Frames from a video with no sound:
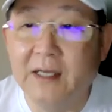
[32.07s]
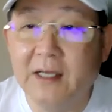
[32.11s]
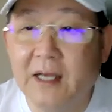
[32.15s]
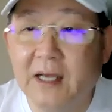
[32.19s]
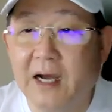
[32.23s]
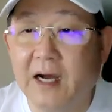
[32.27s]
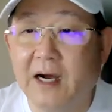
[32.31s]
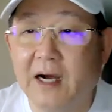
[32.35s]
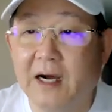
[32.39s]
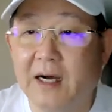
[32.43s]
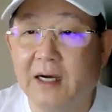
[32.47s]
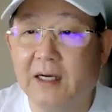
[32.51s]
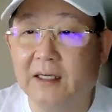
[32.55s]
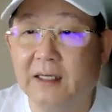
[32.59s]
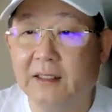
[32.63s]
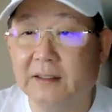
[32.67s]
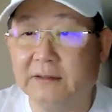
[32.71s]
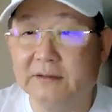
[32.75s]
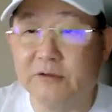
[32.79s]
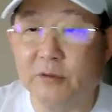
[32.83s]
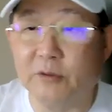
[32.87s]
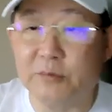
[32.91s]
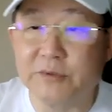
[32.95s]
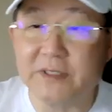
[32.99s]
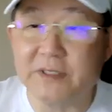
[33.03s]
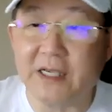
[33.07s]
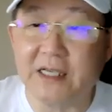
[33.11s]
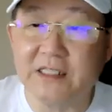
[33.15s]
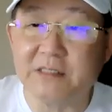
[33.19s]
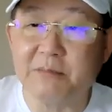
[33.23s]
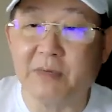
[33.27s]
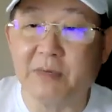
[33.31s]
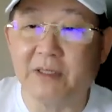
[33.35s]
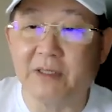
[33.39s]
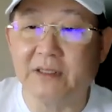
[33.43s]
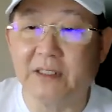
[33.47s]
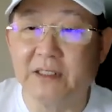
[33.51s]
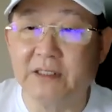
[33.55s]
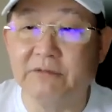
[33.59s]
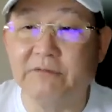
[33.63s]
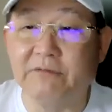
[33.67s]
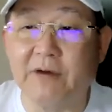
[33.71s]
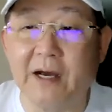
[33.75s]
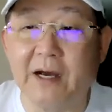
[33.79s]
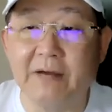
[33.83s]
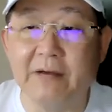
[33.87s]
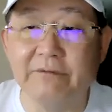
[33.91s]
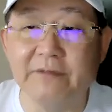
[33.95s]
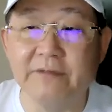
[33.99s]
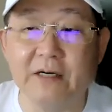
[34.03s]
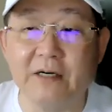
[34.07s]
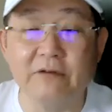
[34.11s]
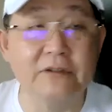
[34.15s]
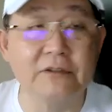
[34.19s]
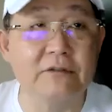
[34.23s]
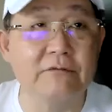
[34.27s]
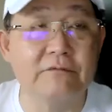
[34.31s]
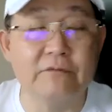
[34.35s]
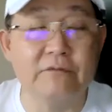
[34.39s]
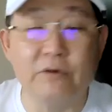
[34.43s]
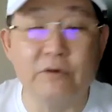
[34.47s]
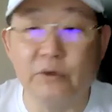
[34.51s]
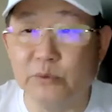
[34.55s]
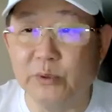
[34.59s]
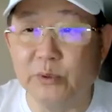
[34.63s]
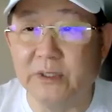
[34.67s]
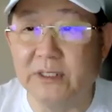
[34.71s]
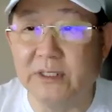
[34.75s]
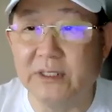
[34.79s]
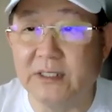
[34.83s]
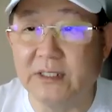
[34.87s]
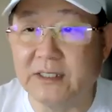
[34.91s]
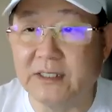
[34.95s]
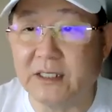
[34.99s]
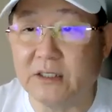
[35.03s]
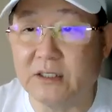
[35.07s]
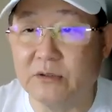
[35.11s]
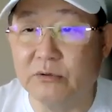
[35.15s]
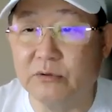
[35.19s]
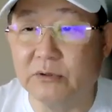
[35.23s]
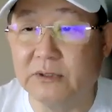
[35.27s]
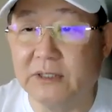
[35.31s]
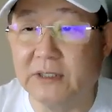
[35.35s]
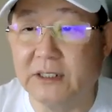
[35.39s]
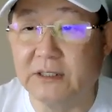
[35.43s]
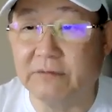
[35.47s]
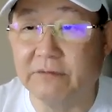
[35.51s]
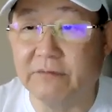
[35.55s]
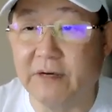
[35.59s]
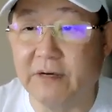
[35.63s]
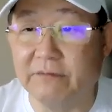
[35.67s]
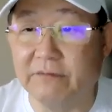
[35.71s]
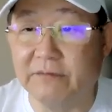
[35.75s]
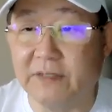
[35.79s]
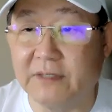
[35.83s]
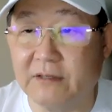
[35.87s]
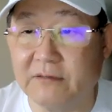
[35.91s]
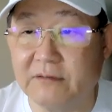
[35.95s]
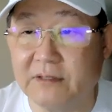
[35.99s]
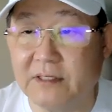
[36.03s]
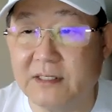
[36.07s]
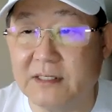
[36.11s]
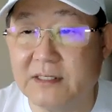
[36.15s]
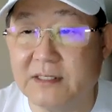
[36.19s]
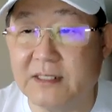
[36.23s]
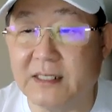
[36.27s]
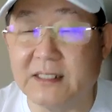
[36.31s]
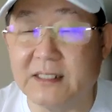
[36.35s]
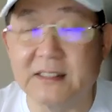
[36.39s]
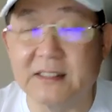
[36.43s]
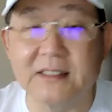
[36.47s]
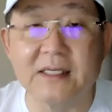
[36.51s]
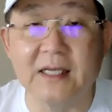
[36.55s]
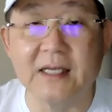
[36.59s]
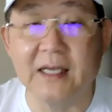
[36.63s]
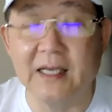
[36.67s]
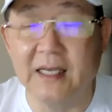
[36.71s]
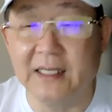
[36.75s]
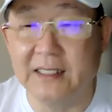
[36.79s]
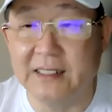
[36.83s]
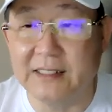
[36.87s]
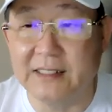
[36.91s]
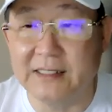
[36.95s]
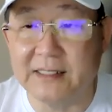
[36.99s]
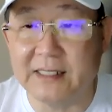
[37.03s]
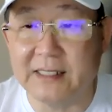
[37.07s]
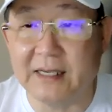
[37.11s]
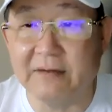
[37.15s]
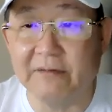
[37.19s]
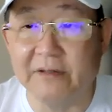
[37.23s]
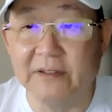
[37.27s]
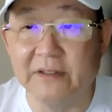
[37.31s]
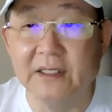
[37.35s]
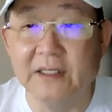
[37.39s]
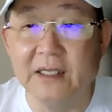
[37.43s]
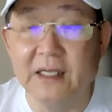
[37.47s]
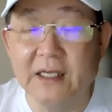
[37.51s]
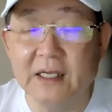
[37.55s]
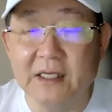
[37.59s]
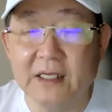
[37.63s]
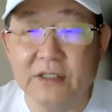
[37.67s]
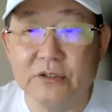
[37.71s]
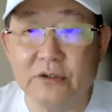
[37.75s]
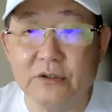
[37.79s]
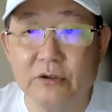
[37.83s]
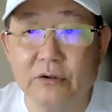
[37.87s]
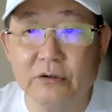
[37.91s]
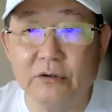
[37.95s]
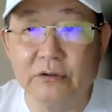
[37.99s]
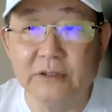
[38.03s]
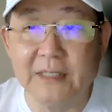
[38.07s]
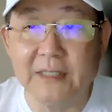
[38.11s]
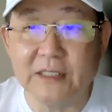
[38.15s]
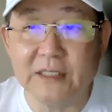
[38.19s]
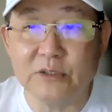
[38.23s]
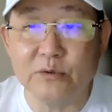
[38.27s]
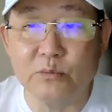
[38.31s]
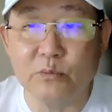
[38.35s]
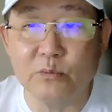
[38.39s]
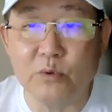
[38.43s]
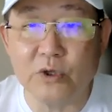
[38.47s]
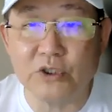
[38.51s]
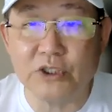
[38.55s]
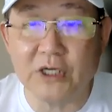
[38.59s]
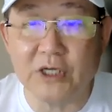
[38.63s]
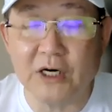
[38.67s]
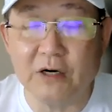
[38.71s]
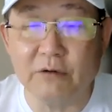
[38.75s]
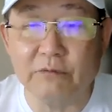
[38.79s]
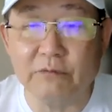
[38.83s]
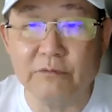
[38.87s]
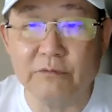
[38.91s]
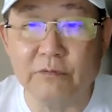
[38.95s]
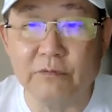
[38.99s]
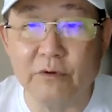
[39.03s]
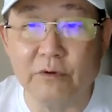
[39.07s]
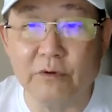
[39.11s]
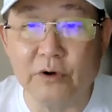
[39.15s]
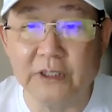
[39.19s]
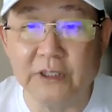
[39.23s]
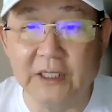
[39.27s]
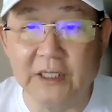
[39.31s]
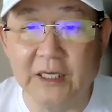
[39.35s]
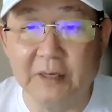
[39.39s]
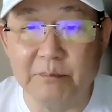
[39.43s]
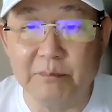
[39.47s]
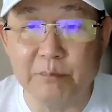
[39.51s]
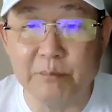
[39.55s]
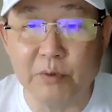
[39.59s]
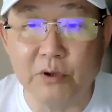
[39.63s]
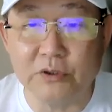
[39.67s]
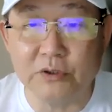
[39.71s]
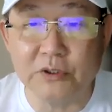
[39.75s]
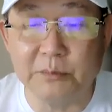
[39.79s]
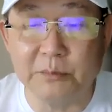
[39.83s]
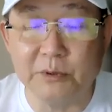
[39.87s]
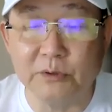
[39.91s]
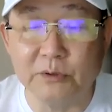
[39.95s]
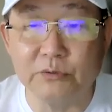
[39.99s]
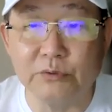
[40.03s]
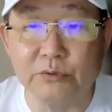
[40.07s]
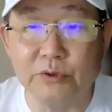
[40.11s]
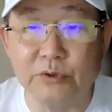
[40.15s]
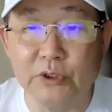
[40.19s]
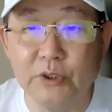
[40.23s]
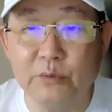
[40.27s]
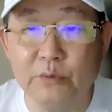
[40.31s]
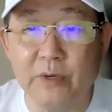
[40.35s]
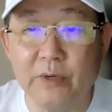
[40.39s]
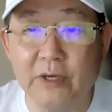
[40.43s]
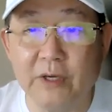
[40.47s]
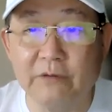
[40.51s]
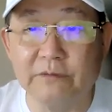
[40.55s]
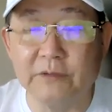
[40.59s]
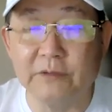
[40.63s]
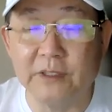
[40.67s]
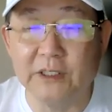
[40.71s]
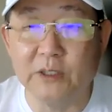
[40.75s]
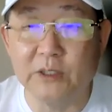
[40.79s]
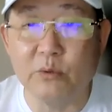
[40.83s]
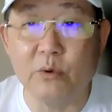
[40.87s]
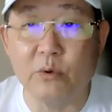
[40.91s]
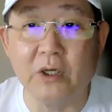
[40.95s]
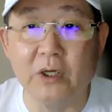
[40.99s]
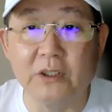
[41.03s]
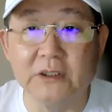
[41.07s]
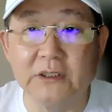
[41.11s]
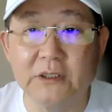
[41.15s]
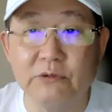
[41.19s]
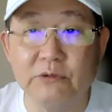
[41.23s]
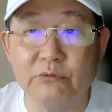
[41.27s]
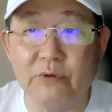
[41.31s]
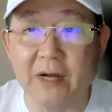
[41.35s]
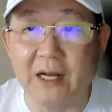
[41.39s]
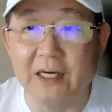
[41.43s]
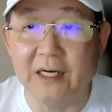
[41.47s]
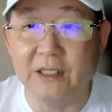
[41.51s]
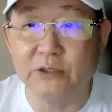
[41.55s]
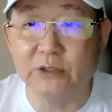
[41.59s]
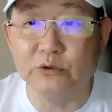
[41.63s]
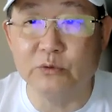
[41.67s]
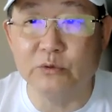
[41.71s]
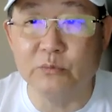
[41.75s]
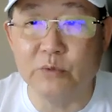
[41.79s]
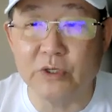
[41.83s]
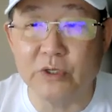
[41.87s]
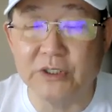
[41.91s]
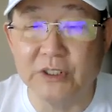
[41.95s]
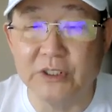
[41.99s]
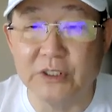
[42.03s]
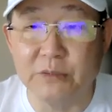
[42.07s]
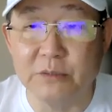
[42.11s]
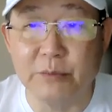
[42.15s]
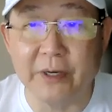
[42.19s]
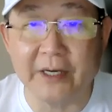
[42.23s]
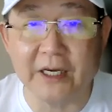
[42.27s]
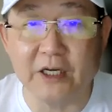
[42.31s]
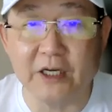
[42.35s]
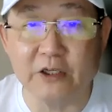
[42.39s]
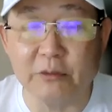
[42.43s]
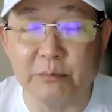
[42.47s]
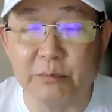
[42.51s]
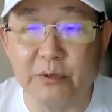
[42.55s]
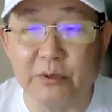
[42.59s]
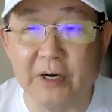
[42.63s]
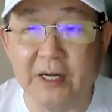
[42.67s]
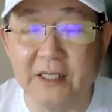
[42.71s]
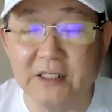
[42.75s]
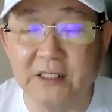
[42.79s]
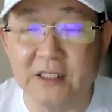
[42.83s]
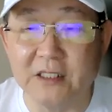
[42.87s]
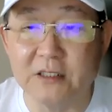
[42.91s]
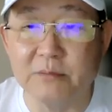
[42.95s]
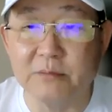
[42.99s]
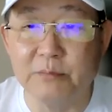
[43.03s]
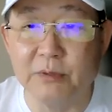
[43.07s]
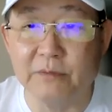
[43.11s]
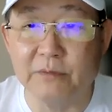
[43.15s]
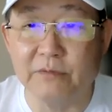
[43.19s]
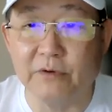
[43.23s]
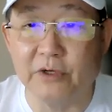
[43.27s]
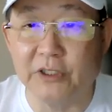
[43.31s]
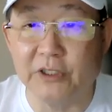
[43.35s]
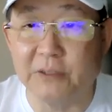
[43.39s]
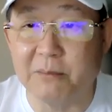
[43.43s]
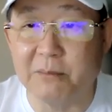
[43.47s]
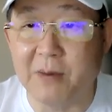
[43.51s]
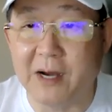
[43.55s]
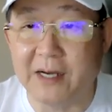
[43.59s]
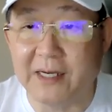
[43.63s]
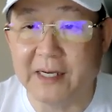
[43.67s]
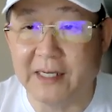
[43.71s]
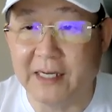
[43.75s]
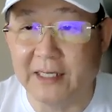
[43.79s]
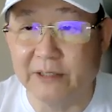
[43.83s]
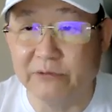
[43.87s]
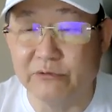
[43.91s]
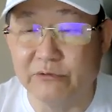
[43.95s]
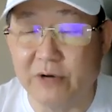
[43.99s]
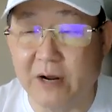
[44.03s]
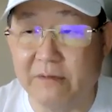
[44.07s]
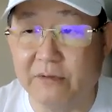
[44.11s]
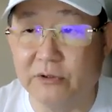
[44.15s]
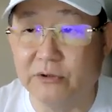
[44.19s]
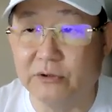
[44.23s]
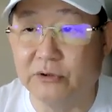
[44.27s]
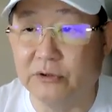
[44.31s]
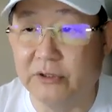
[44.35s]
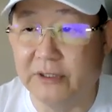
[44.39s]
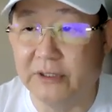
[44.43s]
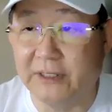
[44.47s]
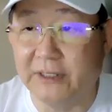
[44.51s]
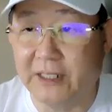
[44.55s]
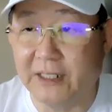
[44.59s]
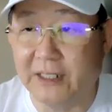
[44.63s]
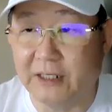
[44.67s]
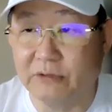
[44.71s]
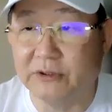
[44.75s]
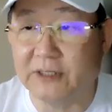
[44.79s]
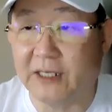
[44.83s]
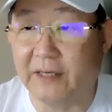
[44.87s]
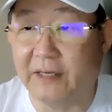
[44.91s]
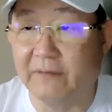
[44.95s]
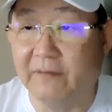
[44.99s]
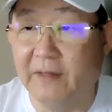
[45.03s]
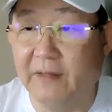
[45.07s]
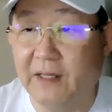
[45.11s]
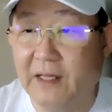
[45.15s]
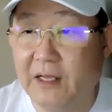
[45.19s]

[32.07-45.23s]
Top side is about 35,426 to 35,687. So let's watch out for a possible three-wave equality rally towards this bracket of prices before the market unravels to the downside.